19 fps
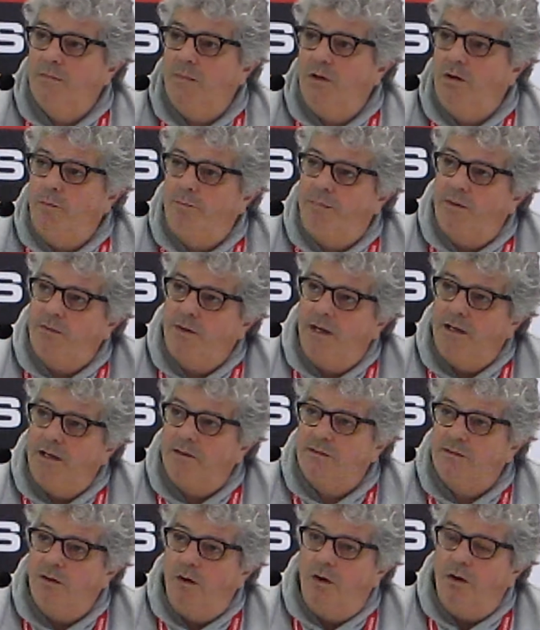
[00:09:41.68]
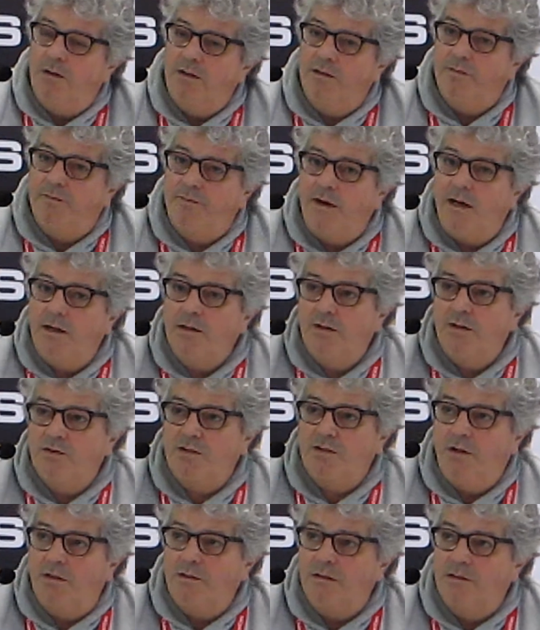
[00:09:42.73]
operate on the
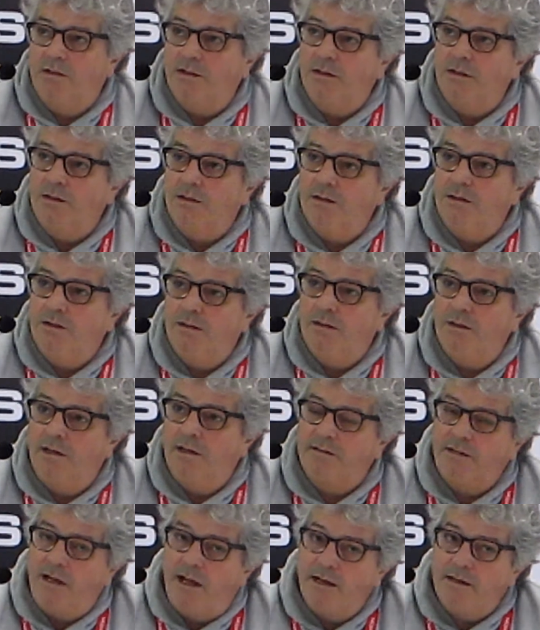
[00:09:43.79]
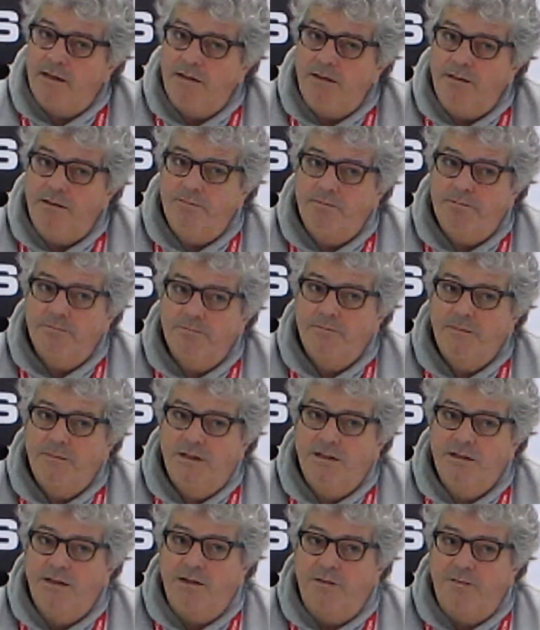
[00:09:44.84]
values on the attacker,
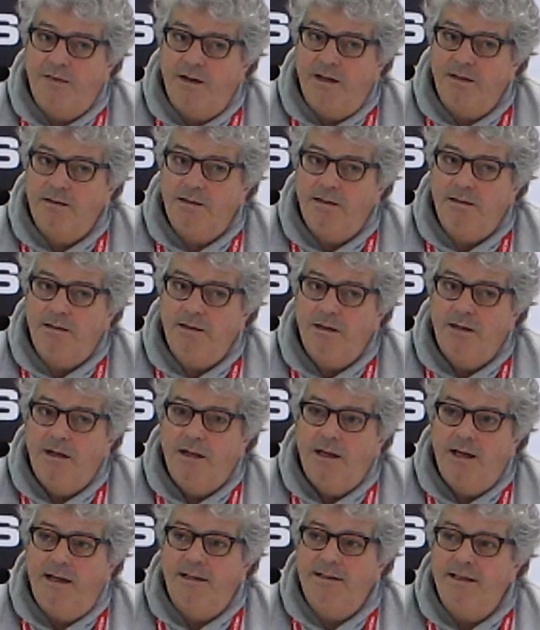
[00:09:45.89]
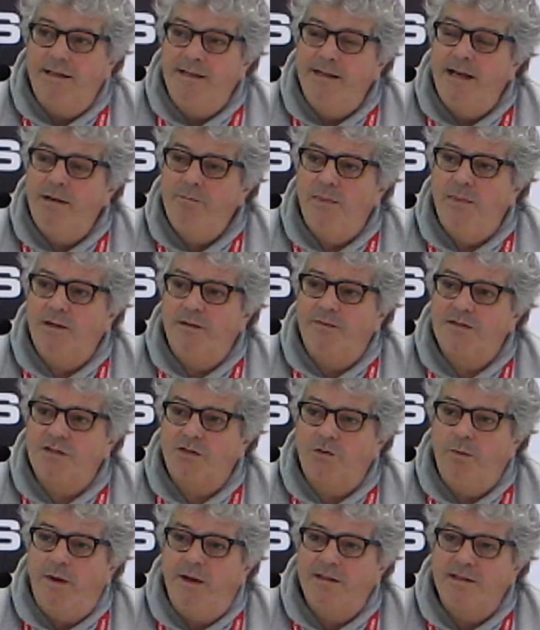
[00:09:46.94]
the defender, and the number of
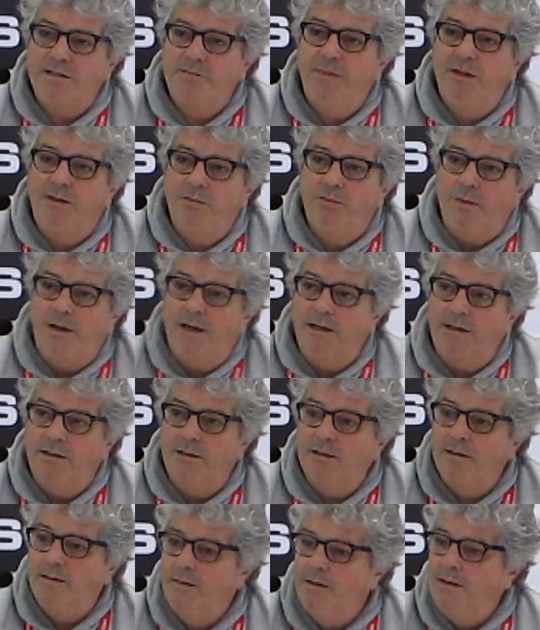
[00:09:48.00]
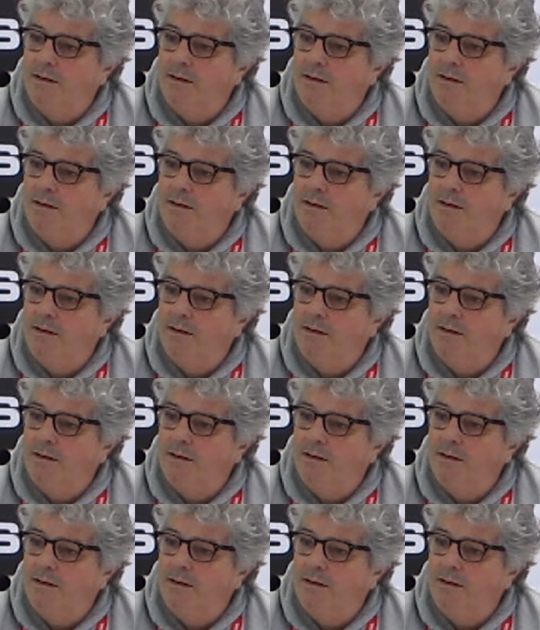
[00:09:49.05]
squares between.